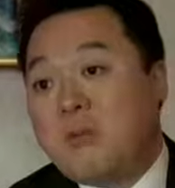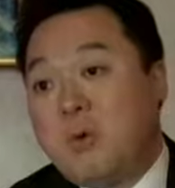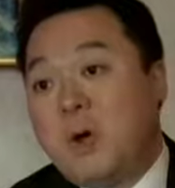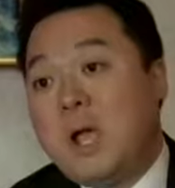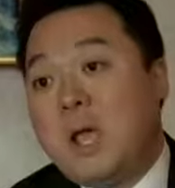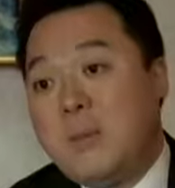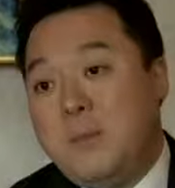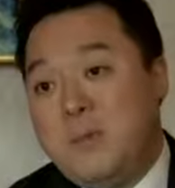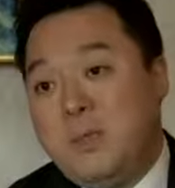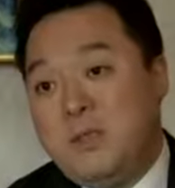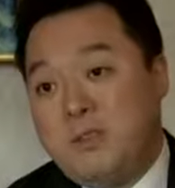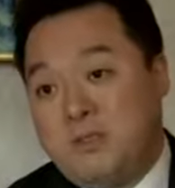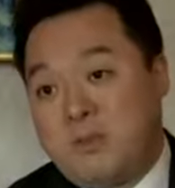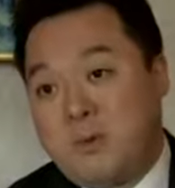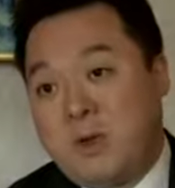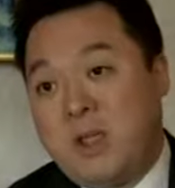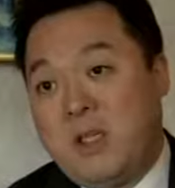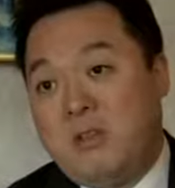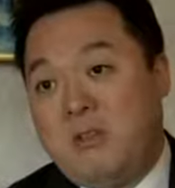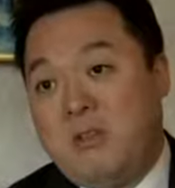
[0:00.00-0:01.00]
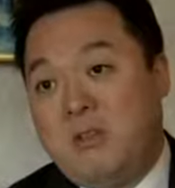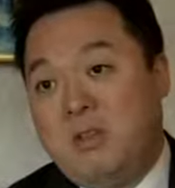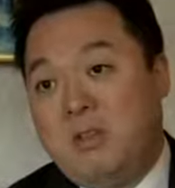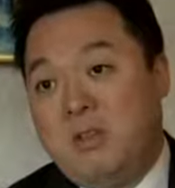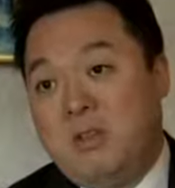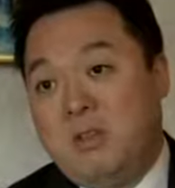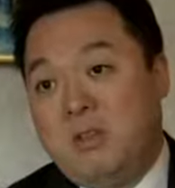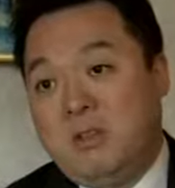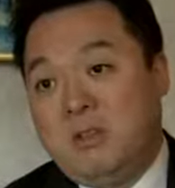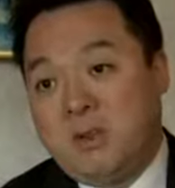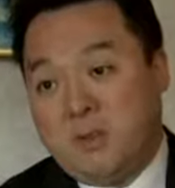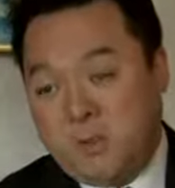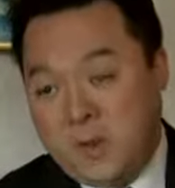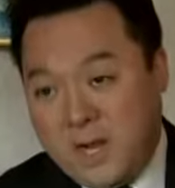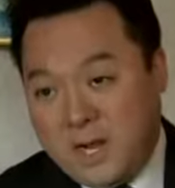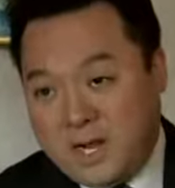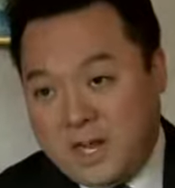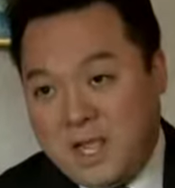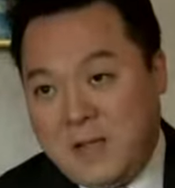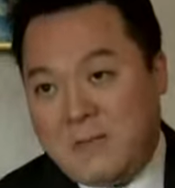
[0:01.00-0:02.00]
why I'm in this race to
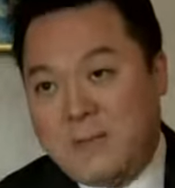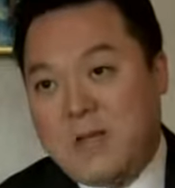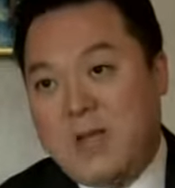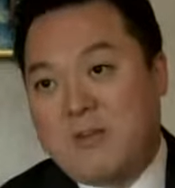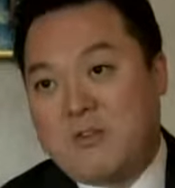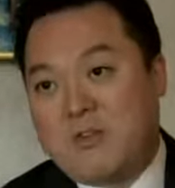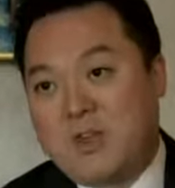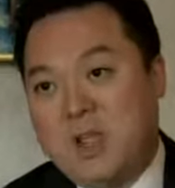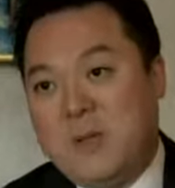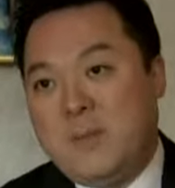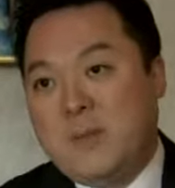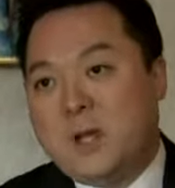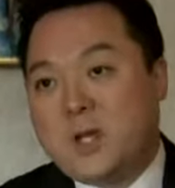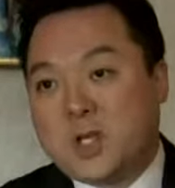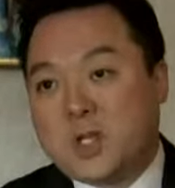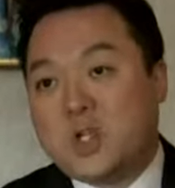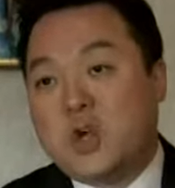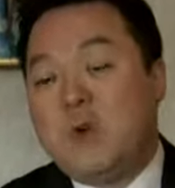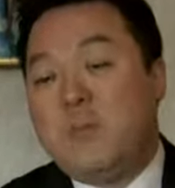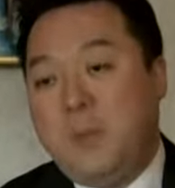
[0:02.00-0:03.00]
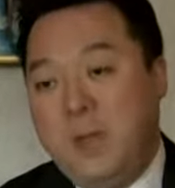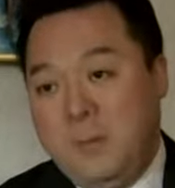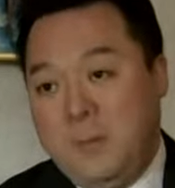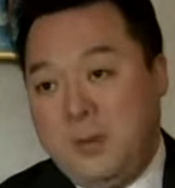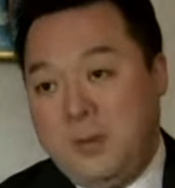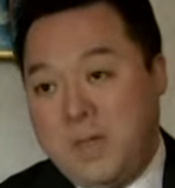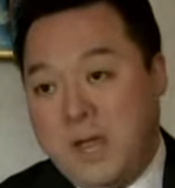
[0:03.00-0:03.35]
reclaim that dream and to show people